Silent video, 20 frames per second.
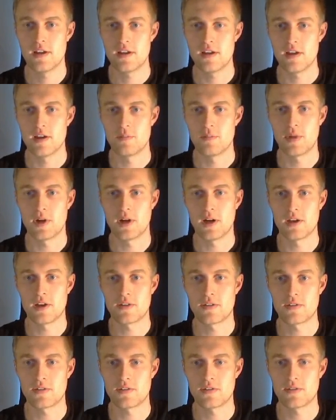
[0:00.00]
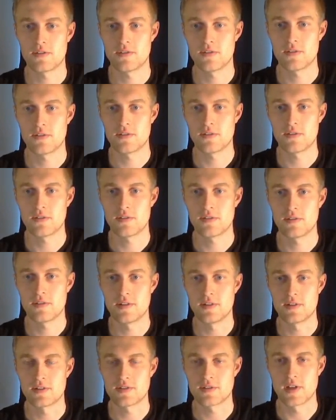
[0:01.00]
a part
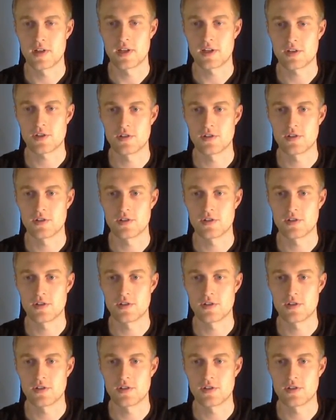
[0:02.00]
installation